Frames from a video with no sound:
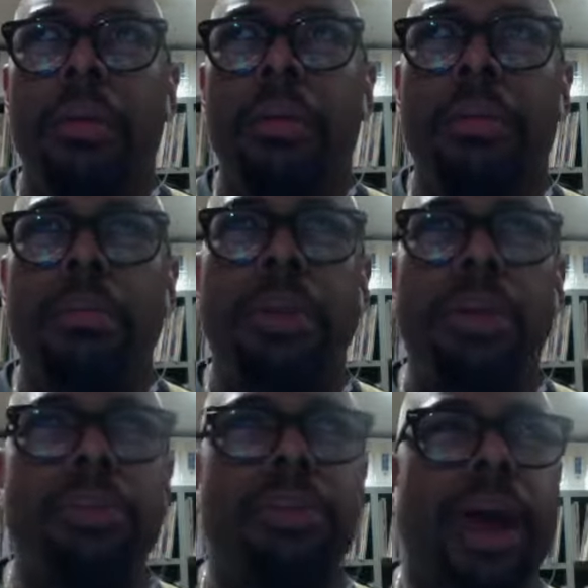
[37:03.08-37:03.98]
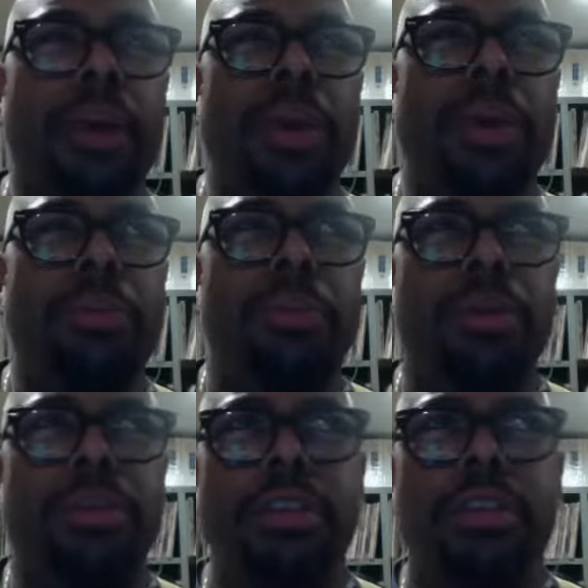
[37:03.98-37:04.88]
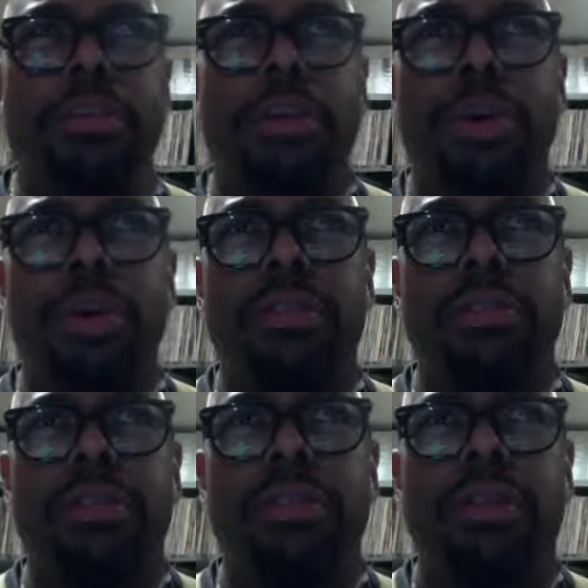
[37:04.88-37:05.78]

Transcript: most I would hear most of these boys